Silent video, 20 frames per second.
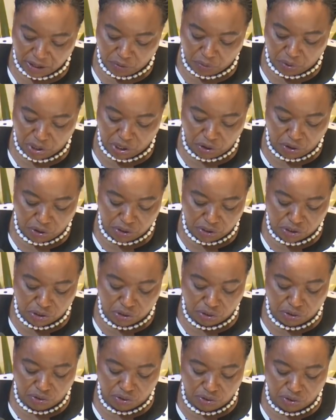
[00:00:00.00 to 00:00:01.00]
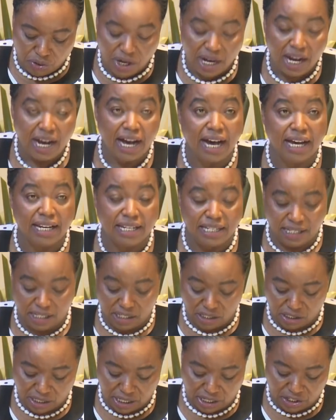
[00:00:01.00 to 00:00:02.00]
We also had
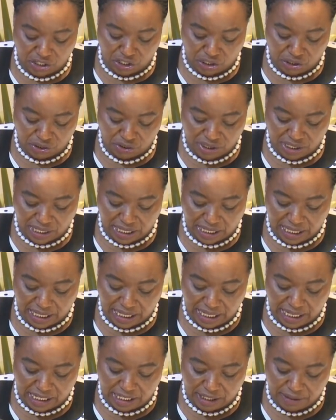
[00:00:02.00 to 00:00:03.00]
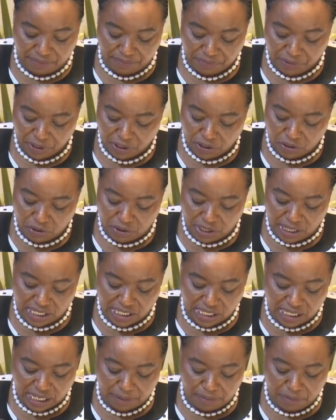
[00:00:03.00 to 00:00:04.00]
discussions that led to the
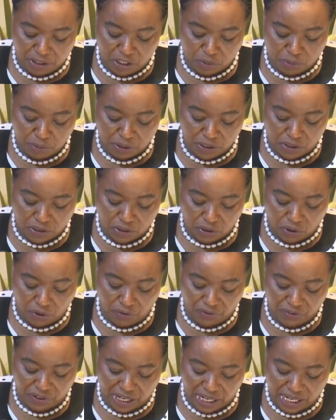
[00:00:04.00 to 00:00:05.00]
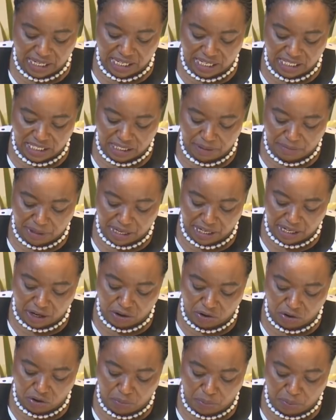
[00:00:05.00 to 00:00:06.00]
establishment of
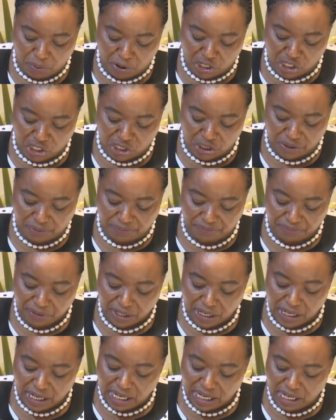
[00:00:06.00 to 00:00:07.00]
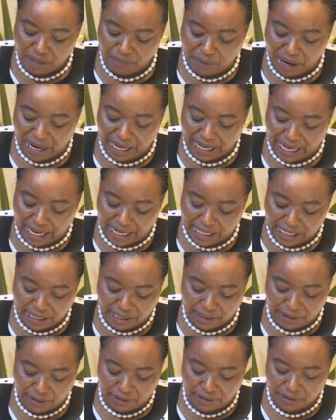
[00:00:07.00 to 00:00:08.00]
Kenya-Jamaica Cooperation in
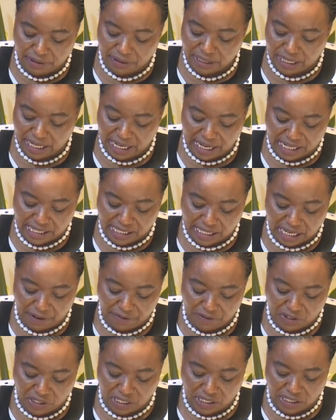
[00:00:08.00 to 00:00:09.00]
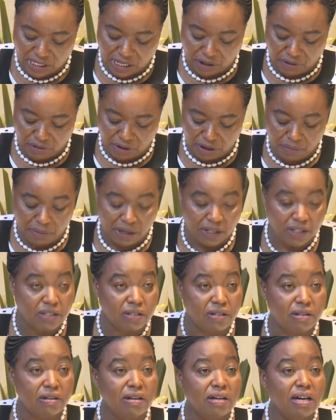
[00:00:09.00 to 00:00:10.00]
bilateral air services
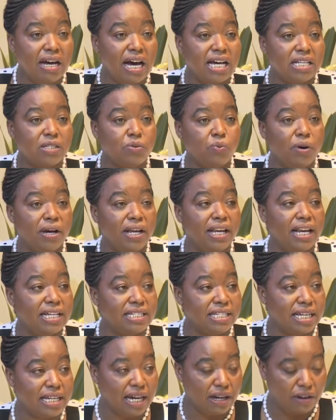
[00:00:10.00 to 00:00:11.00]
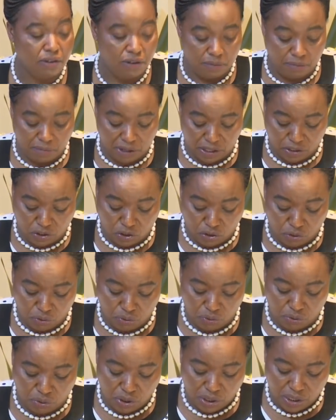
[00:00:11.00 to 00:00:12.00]
agreement as well as an agreement
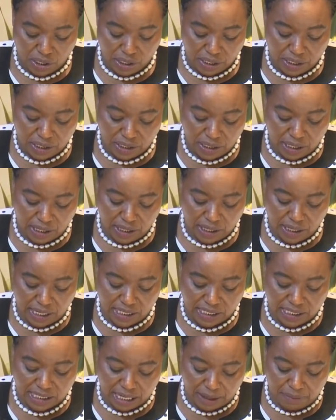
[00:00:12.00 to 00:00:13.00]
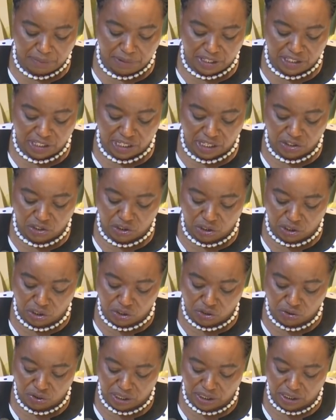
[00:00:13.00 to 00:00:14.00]
to establish a
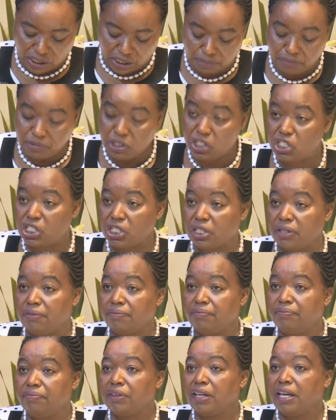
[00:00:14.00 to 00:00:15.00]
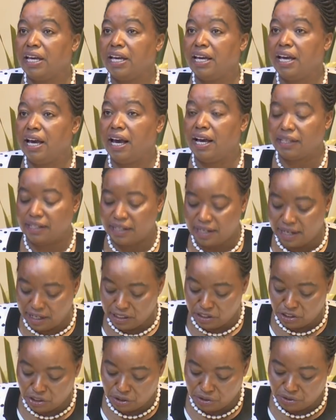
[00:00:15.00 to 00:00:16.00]
joint trade commission and
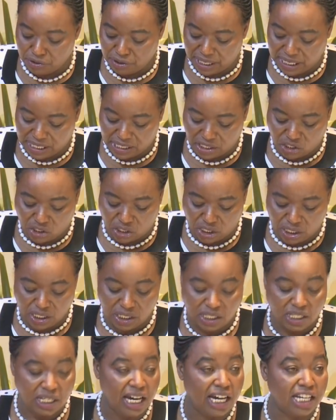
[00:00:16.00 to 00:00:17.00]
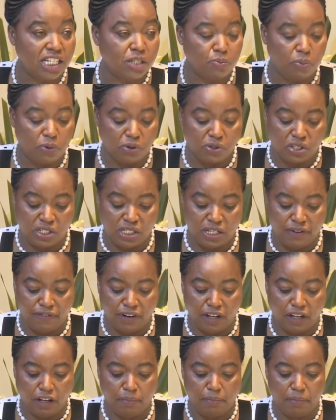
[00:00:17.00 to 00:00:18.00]
cultural exchange and sports
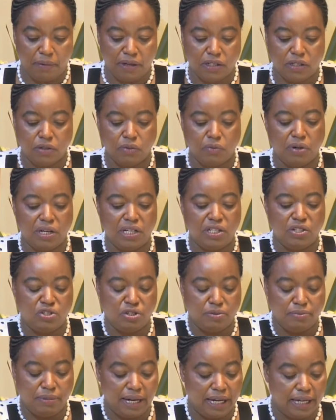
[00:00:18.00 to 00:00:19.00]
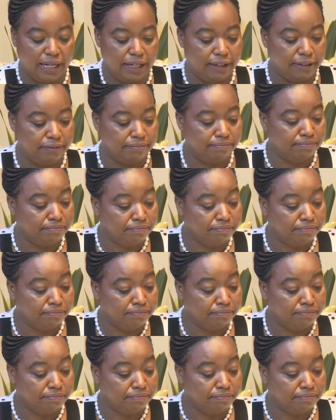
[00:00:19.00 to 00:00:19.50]
development with Jamaica.